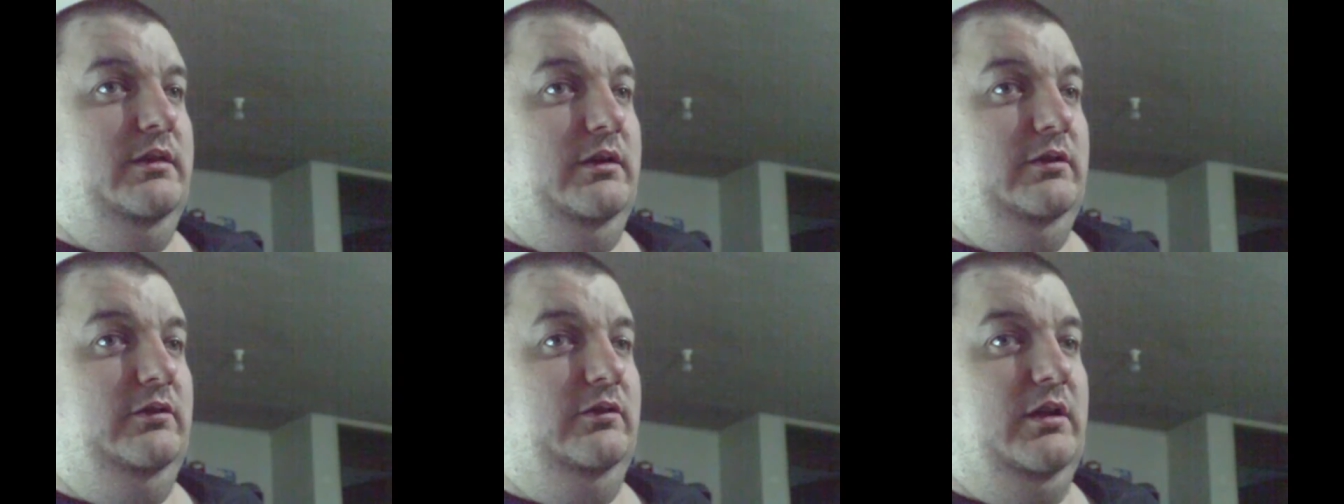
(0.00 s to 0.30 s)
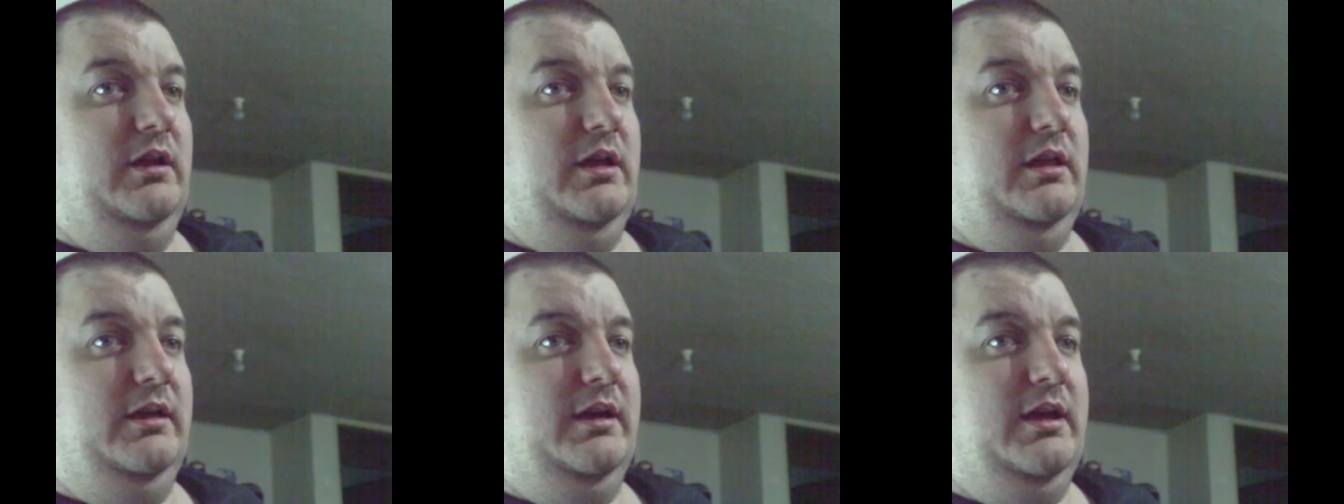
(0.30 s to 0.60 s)
There's
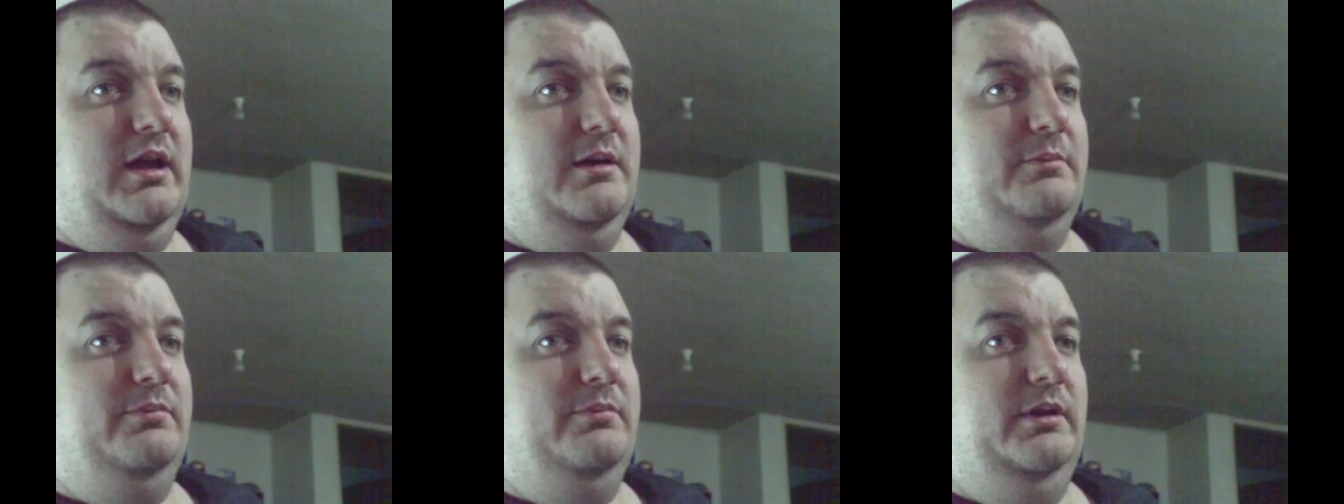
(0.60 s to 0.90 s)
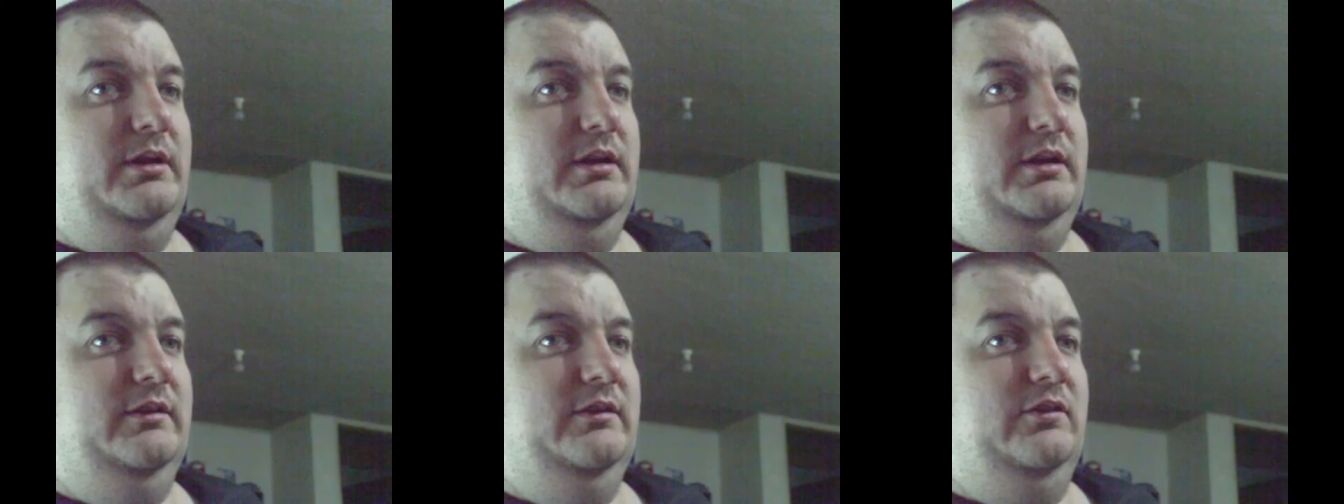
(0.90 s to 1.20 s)
another gap
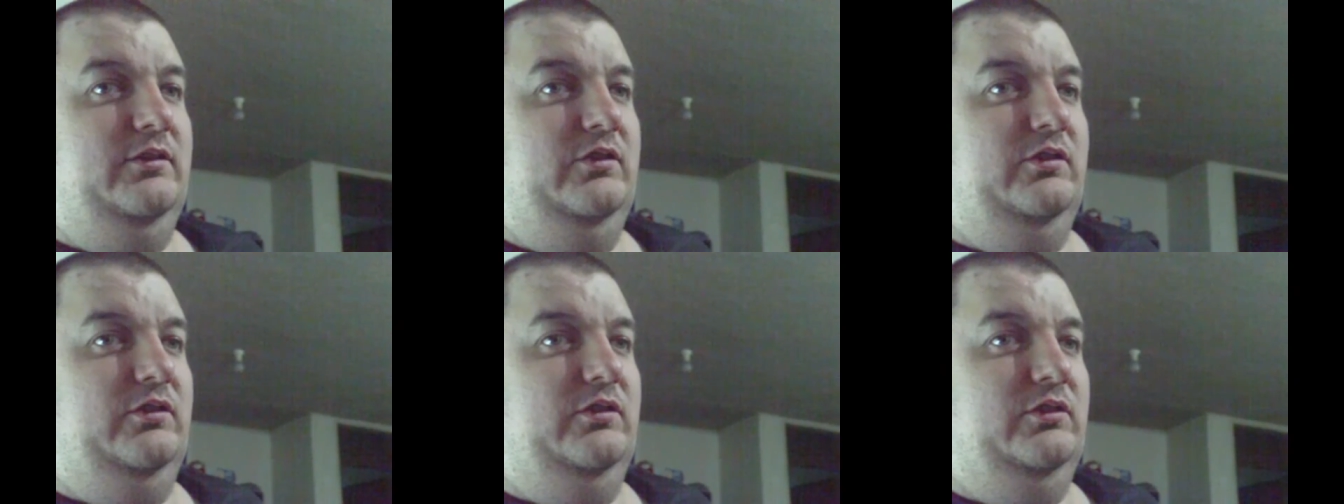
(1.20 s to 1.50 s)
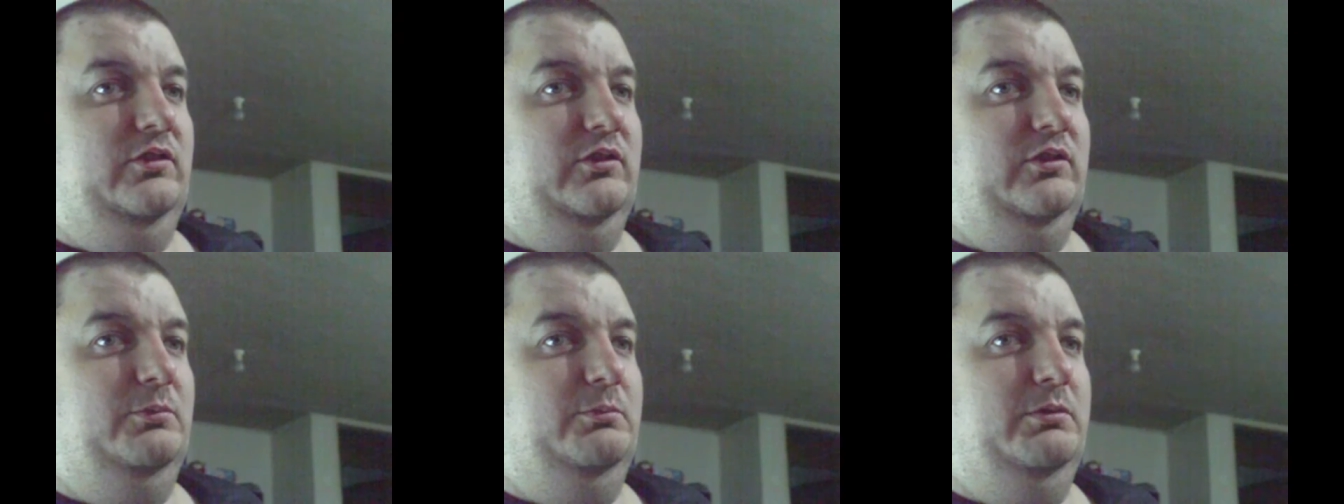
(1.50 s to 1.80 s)
in
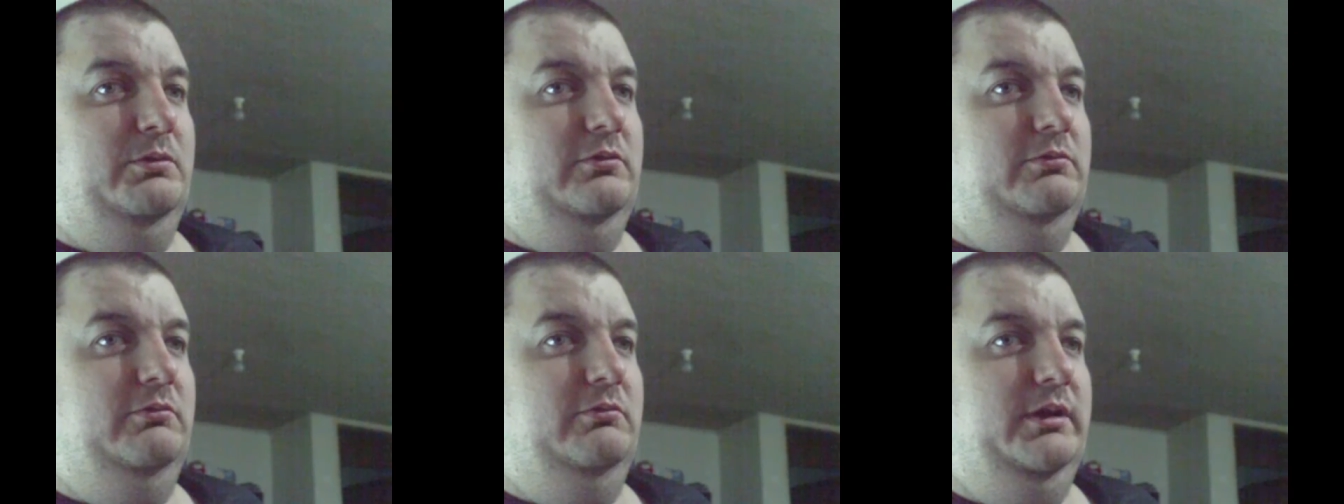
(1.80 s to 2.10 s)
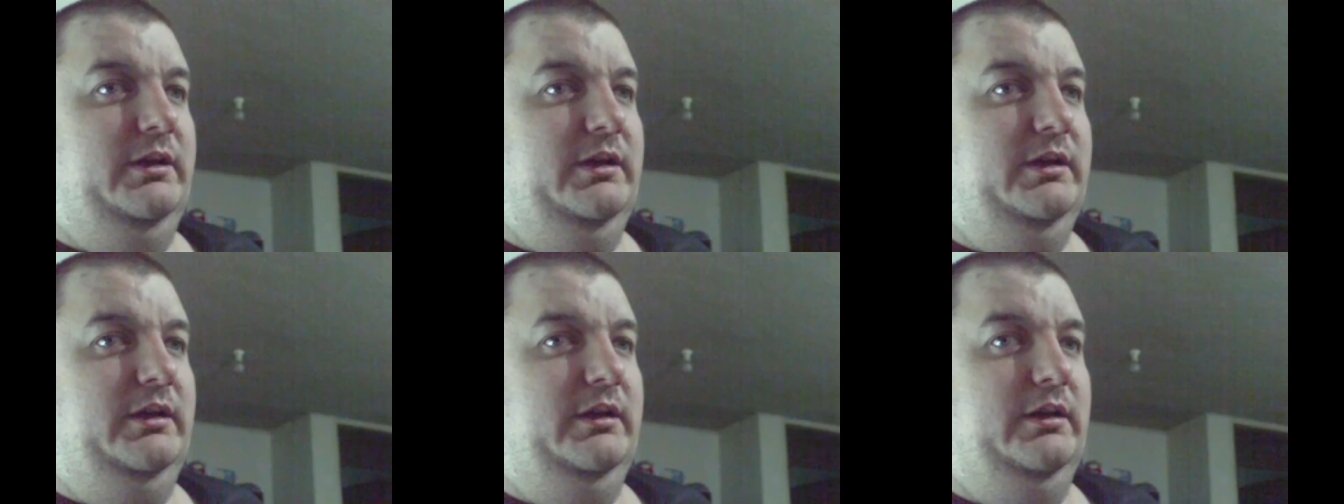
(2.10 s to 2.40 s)

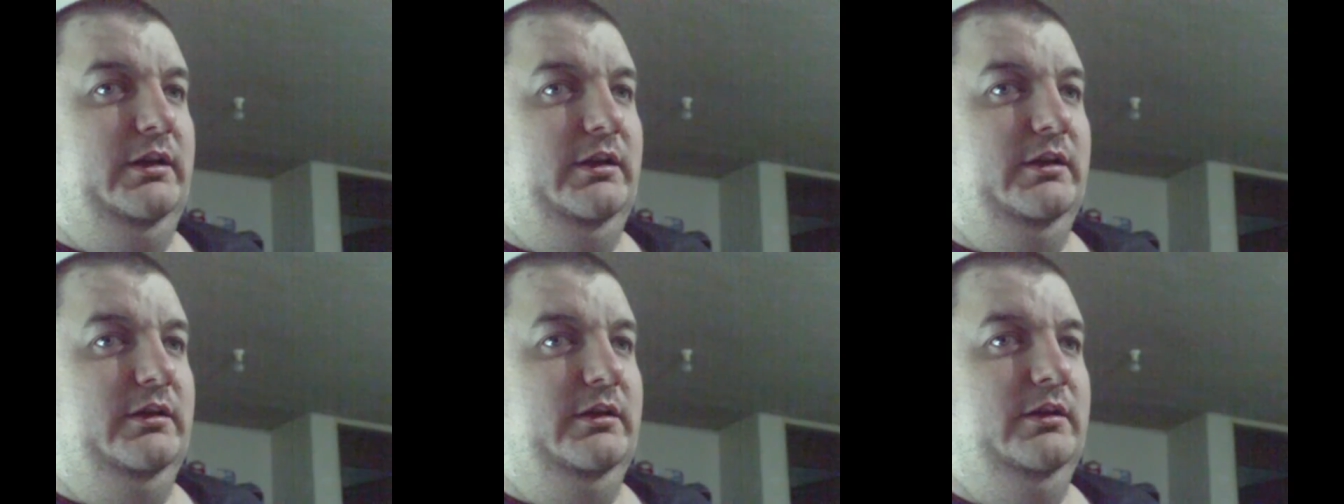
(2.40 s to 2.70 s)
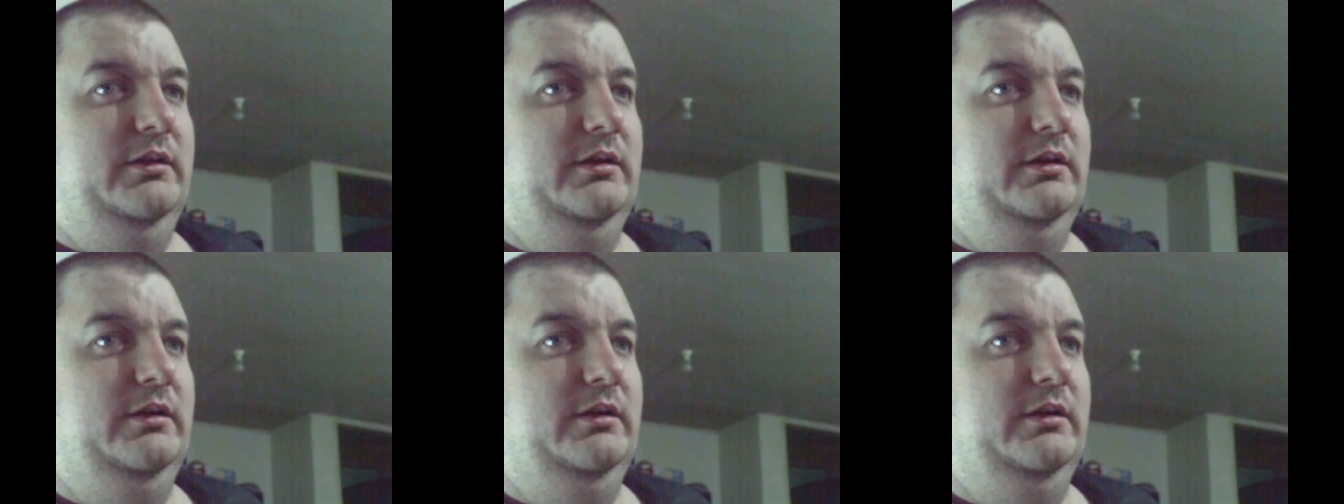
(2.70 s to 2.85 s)
between,